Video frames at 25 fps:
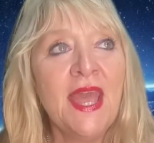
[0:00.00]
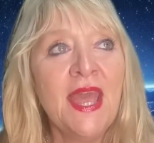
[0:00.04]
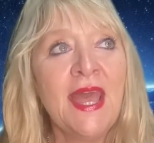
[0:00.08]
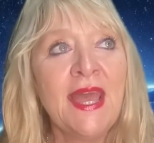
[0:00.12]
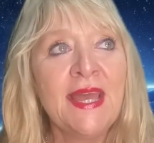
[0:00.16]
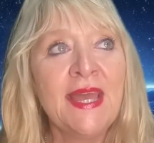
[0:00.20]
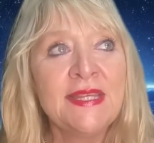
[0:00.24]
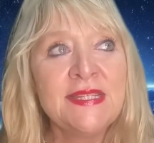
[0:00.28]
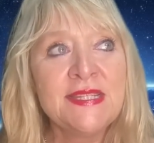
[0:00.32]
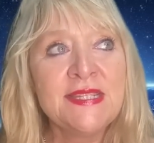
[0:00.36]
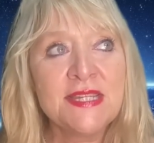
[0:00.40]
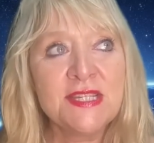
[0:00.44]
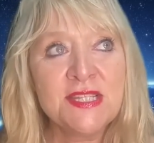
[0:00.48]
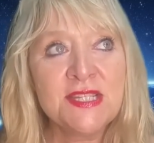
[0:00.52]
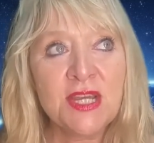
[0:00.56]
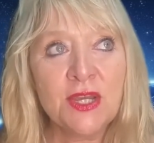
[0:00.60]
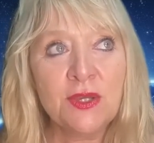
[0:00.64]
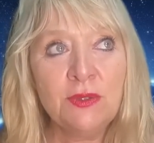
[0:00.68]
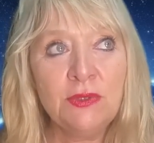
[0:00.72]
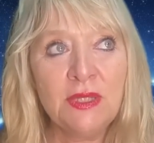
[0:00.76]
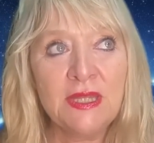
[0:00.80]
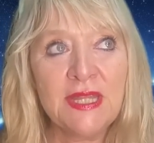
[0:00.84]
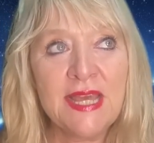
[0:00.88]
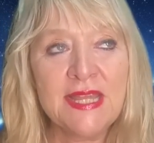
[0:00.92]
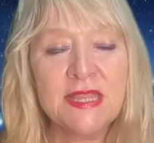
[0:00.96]
And
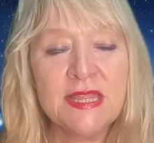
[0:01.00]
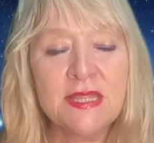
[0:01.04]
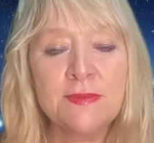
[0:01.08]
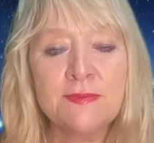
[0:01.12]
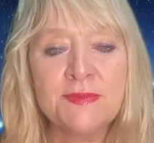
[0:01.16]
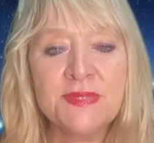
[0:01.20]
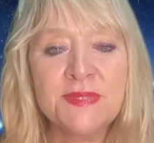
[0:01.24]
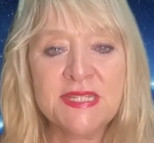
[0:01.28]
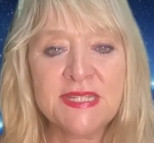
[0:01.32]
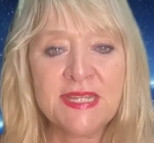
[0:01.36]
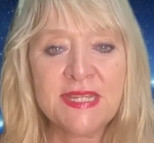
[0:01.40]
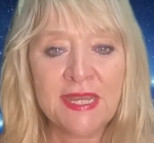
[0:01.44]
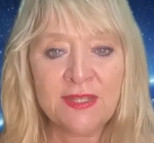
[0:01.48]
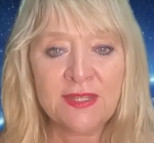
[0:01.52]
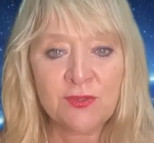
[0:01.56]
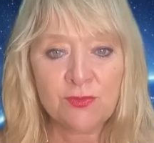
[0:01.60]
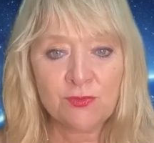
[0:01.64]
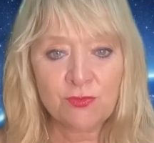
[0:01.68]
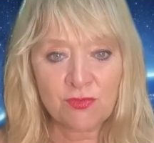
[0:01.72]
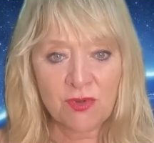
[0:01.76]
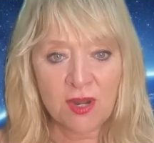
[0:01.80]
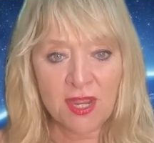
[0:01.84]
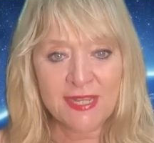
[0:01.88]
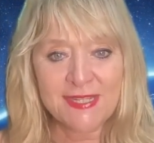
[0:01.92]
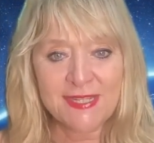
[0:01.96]
don't let them stand
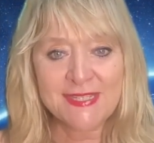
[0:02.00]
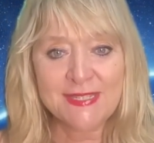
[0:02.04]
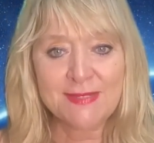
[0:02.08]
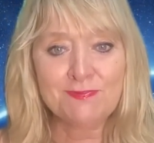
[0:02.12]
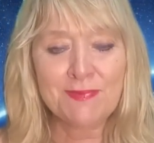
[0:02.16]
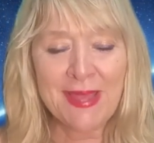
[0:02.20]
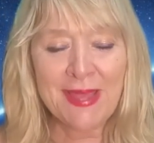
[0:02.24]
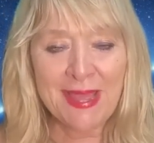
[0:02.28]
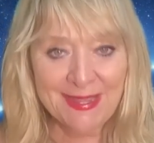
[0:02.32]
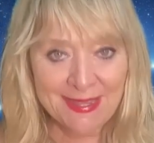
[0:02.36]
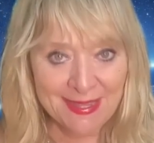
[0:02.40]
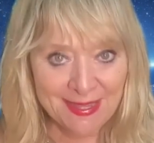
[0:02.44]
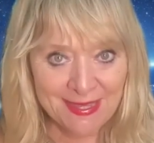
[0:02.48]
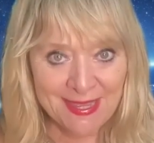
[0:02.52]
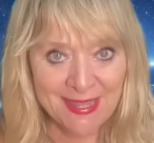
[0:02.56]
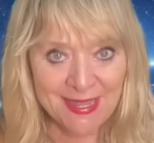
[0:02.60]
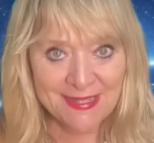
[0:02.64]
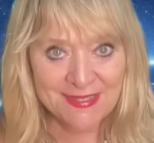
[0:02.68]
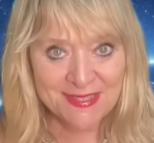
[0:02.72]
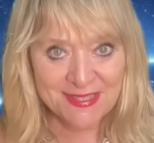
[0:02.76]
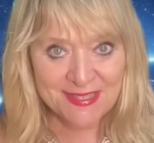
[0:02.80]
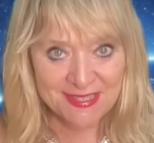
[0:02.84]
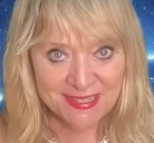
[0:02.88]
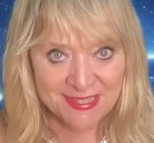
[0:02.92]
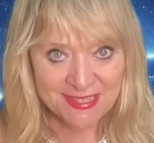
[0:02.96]
right back
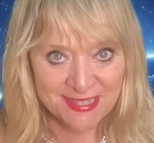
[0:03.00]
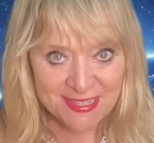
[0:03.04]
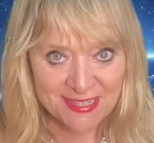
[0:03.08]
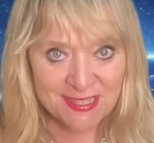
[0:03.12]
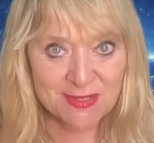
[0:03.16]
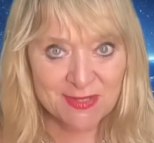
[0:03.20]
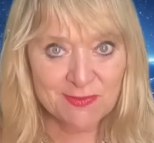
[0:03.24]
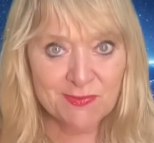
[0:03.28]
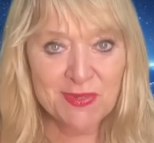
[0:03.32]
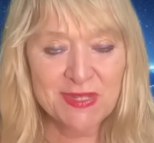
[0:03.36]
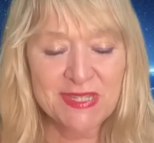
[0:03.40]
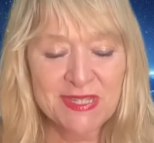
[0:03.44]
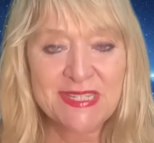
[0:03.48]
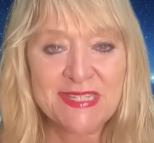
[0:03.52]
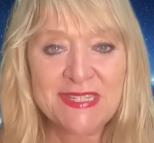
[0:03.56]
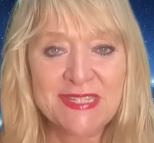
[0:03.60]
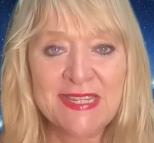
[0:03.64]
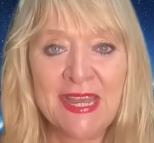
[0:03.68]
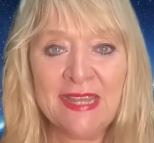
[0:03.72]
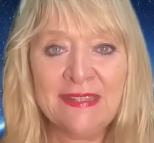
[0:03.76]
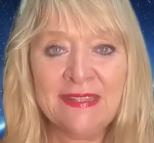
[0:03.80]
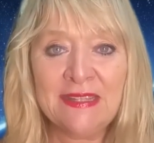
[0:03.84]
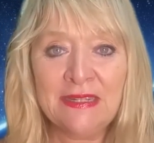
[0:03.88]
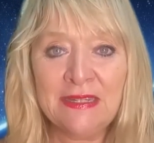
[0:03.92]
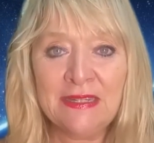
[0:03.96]
against it, but
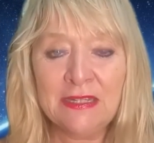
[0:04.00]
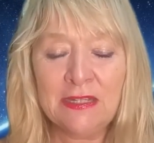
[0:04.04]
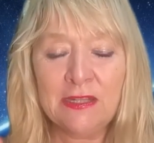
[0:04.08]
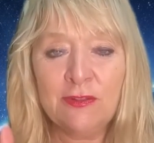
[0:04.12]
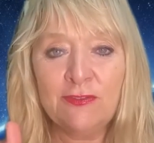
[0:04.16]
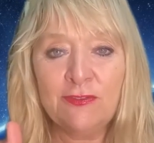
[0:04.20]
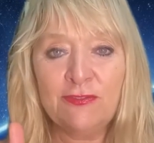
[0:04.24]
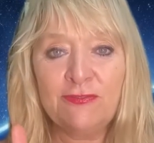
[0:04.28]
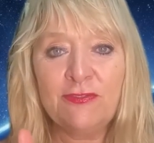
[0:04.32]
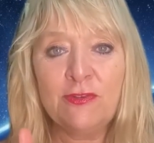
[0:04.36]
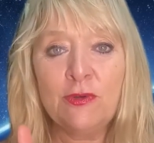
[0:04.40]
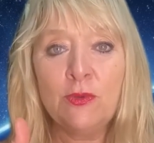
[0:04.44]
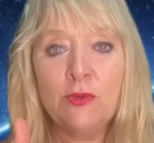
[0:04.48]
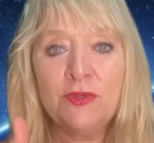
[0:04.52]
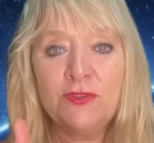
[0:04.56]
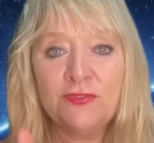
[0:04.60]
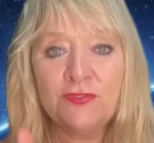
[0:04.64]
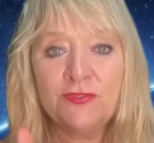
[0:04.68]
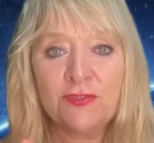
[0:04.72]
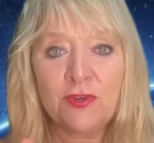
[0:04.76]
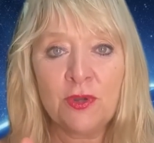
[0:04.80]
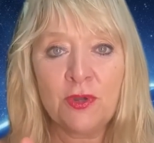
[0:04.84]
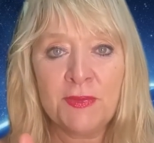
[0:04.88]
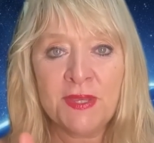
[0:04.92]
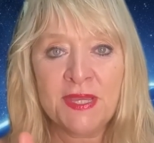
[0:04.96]
stand a little forward
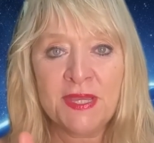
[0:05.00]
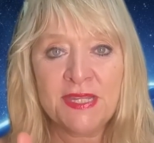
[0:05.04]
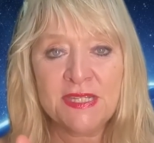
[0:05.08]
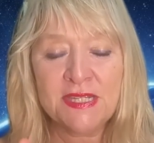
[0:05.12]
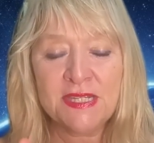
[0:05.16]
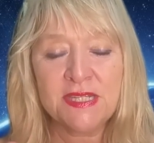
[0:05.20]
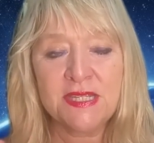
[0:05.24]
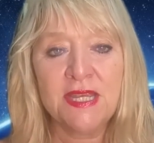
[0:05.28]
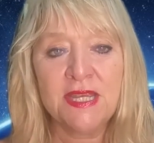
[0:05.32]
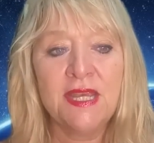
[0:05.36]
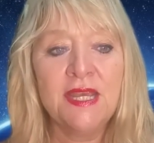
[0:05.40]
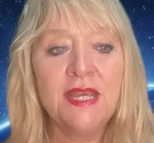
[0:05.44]
from it.